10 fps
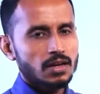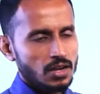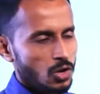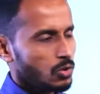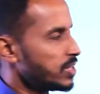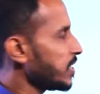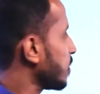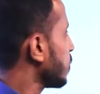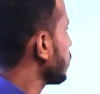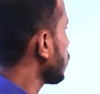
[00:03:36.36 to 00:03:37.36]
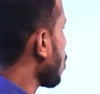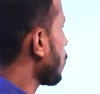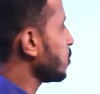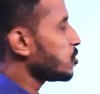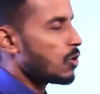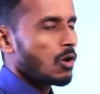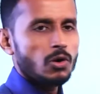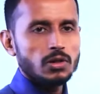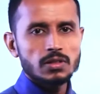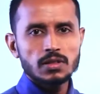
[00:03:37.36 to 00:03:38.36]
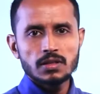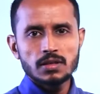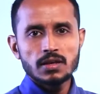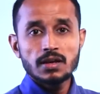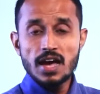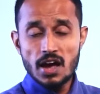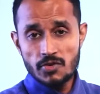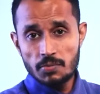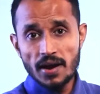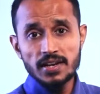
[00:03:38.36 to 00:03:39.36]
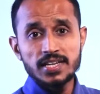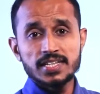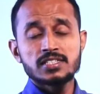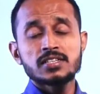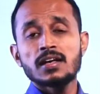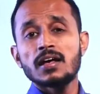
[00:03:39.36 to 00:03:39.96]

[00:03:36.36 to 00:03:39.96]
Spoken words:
clothing. Common to all. Everybody needs,